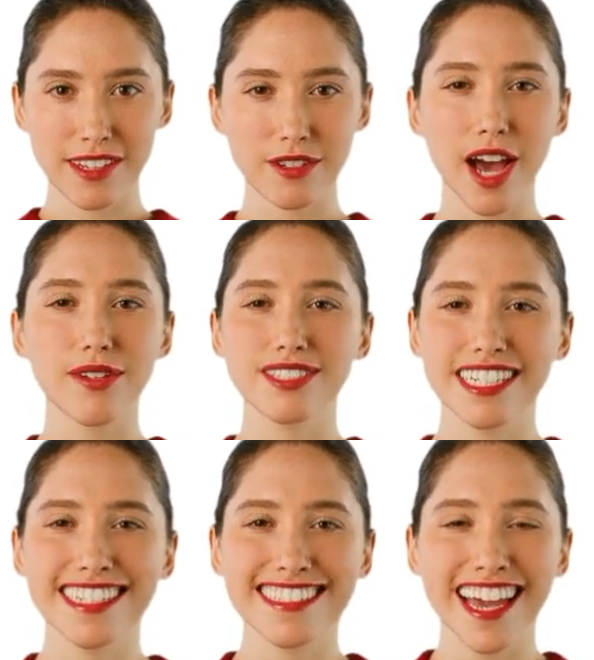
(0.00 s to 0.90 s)
Grounded
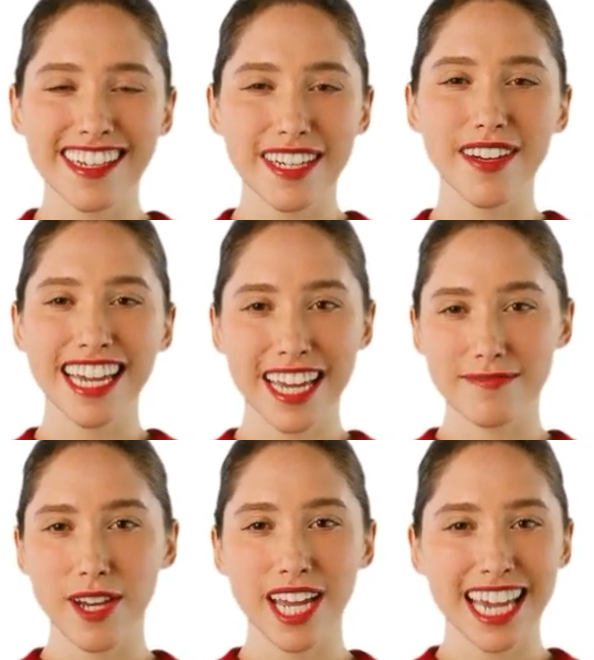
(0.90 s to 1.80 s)
in set theory and
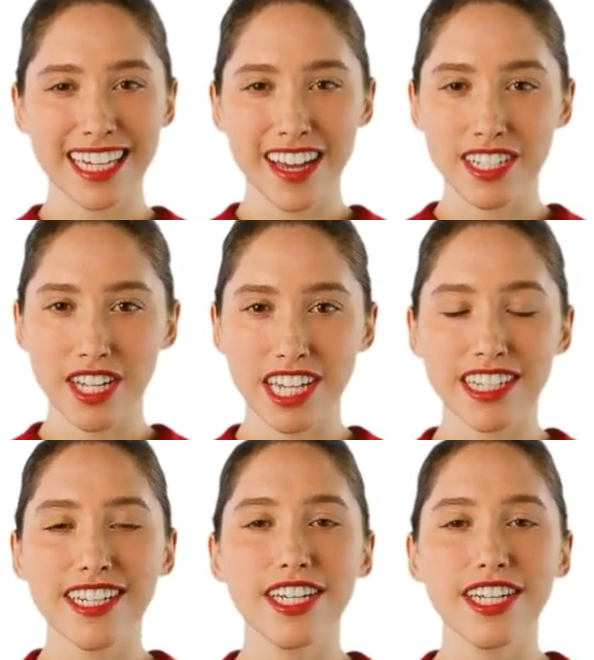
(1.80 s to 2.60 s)
predicate logic,